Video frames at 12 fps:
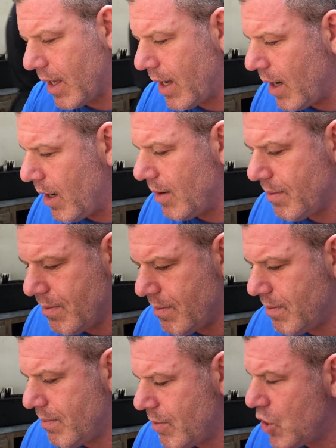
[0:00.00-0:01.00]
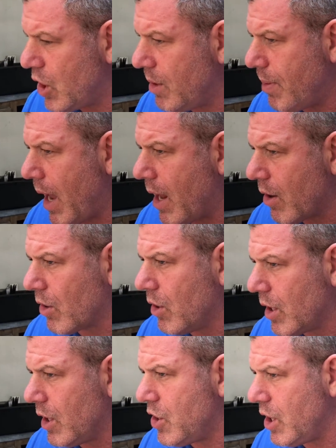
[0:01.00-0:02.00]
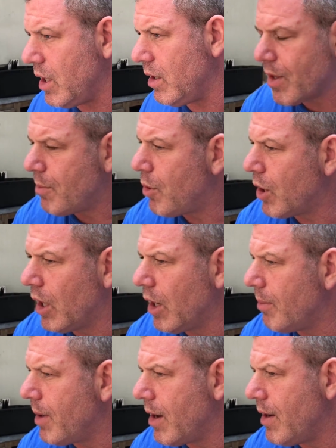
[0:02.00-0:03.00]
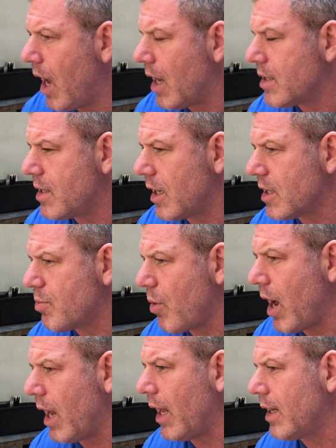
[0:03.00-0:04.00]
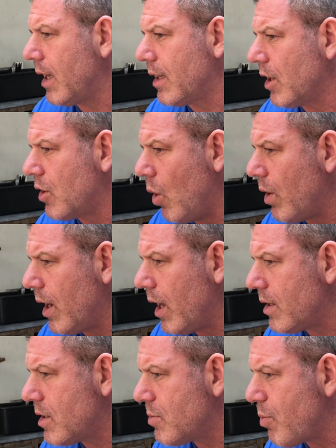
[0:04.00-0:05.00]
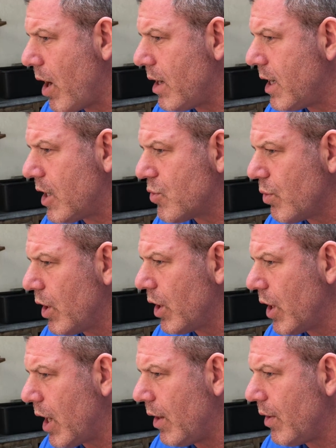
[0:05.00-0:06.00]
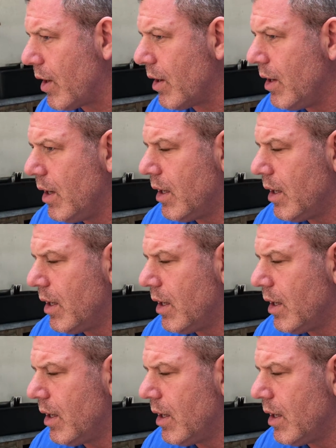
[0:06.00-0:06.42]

Get a sheet pan or cookie sheet, put a little bit of non-stick spray. I like the coconut spray, tastes really good on there.